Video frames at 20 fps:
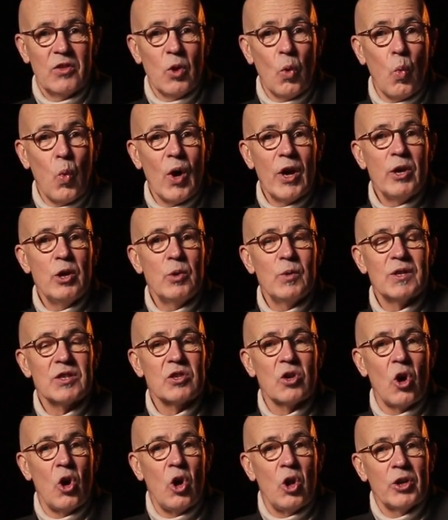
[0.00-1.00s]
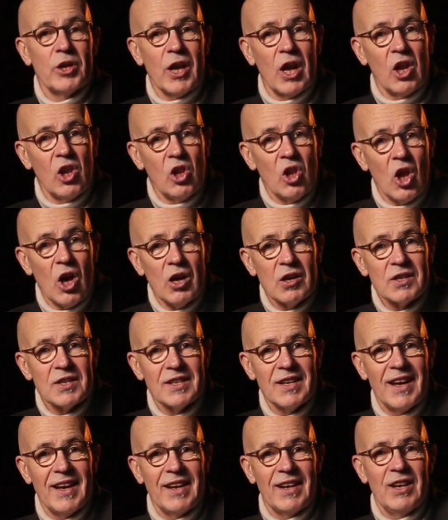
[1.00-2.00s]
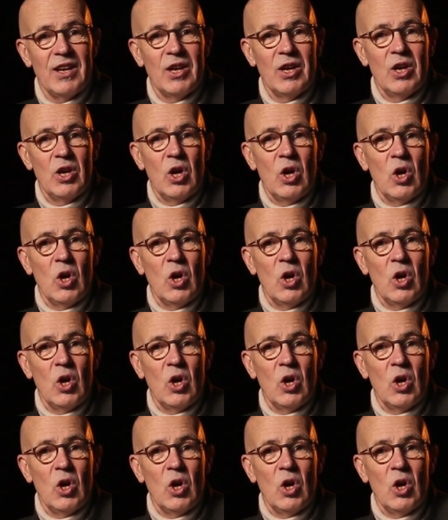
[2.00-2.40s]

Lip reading: the one who is called alongside,